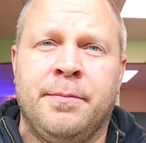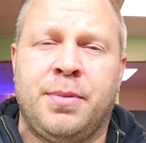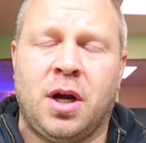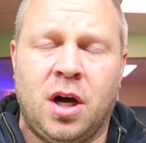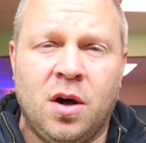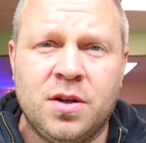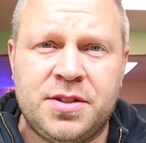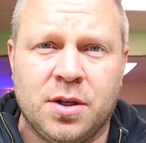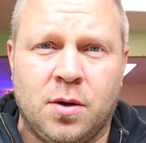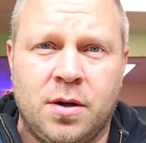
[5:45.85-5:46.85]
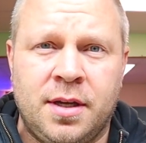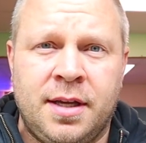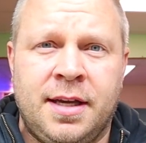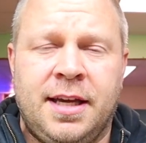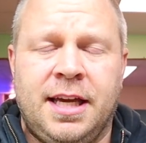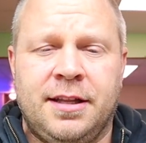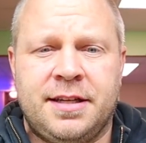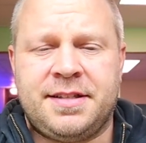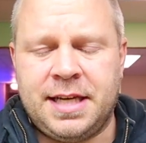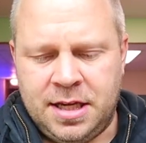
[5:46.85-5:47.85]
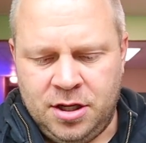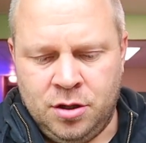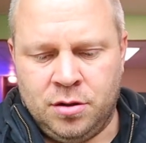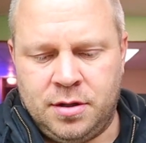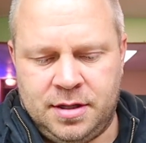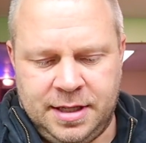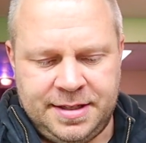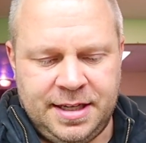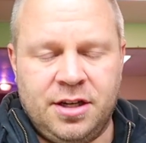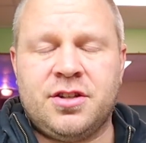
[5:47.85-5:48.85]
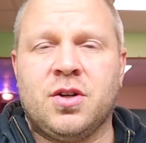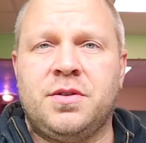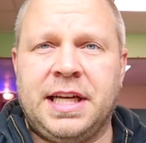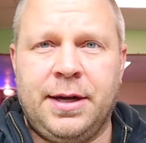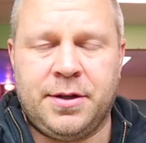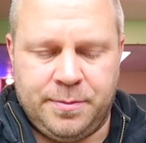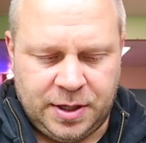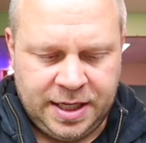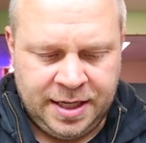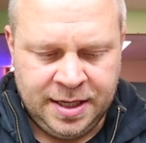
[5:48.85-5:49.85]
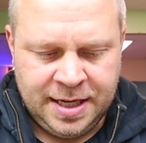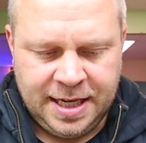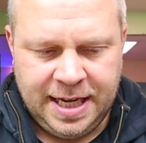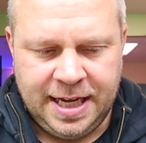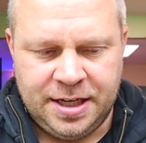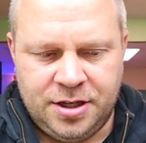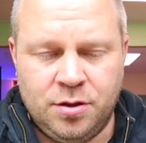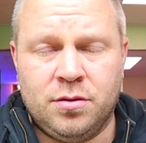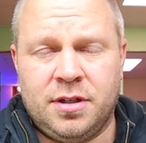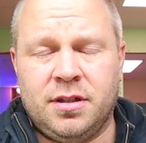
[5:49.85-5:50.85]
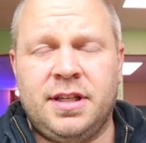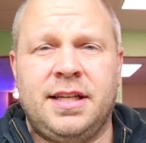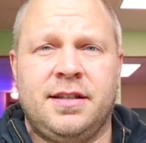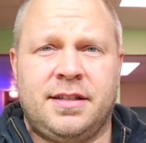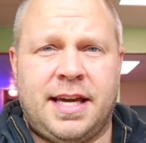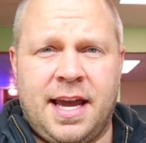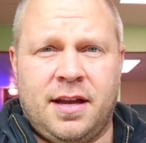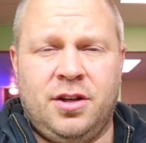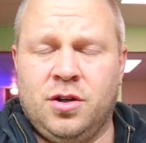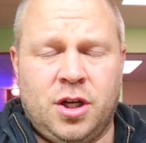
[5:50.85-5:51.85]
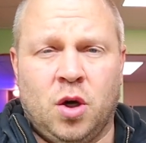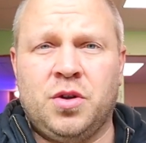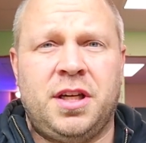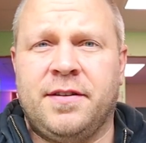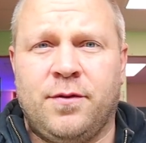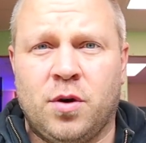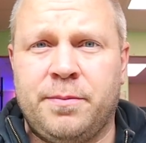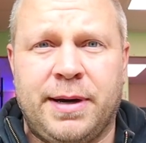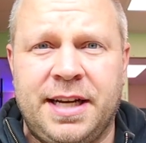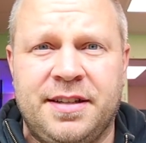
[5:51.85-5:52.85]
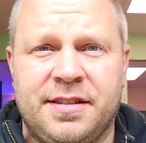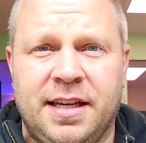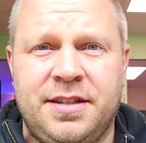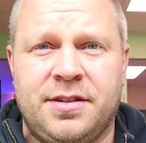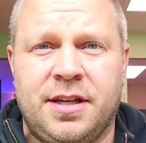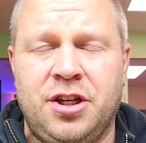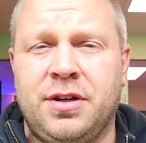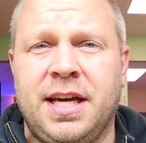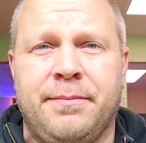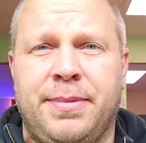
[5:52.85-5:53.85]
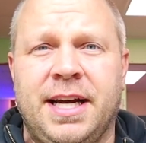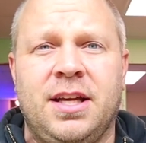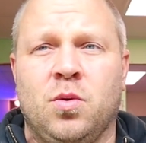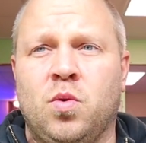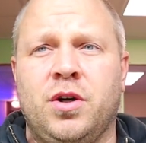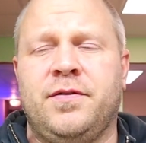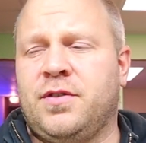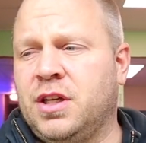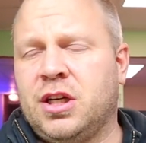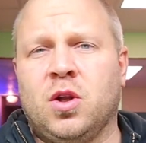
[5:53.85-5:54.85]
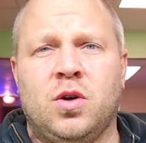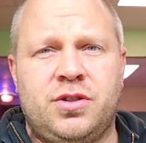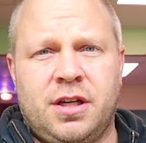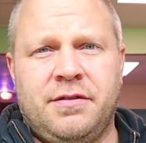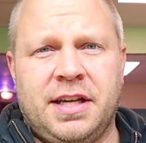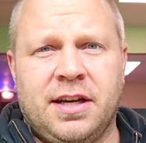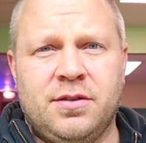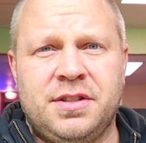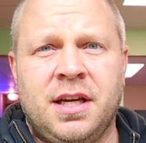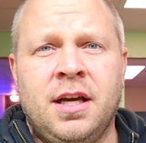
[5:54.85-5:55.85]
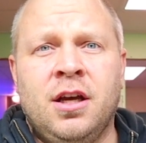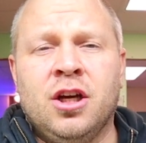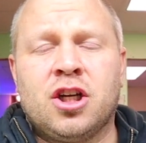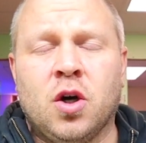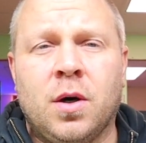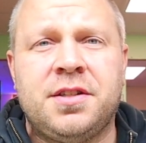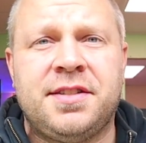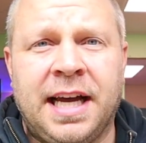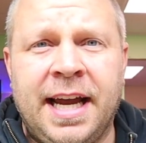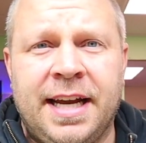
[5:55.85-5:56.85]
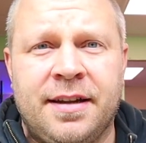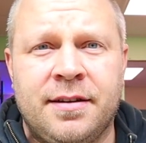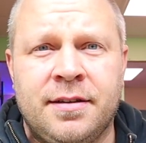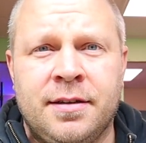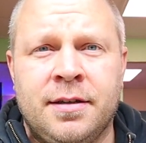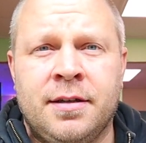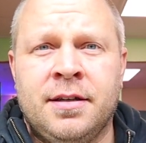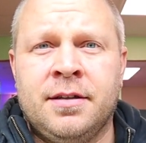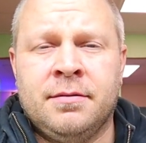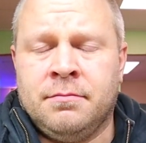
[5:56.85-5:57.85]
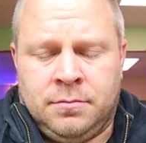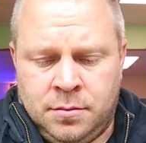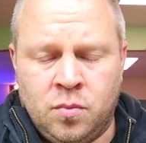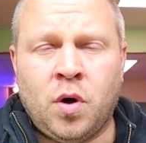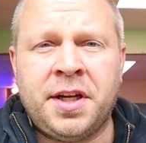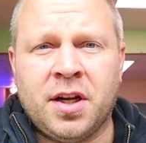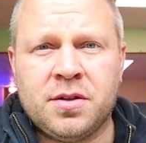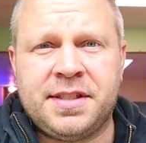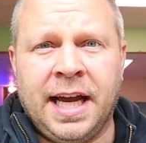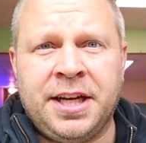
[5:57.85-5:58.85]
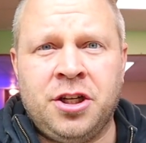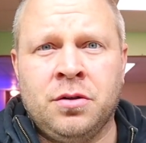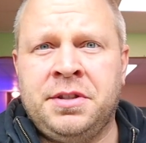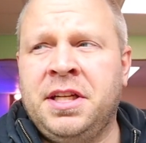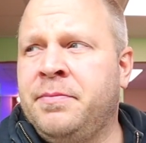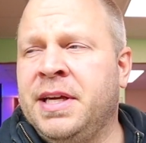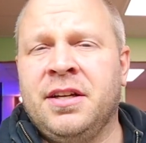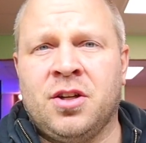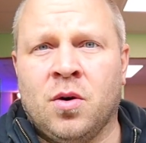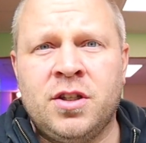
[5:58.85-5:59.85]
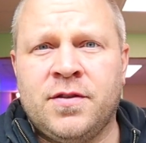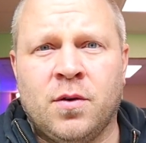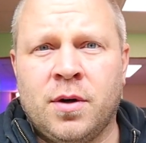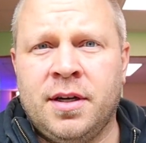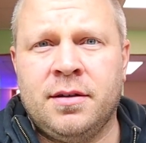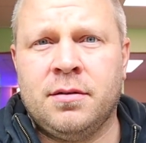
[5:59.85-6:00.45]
but also and let's say you don't let's say you're so tight with money and you literally can't you can only afford buying this laser and you can't buy the wood for the enclosure and everything else go outside Run it outside. You don't need to be indoors for it.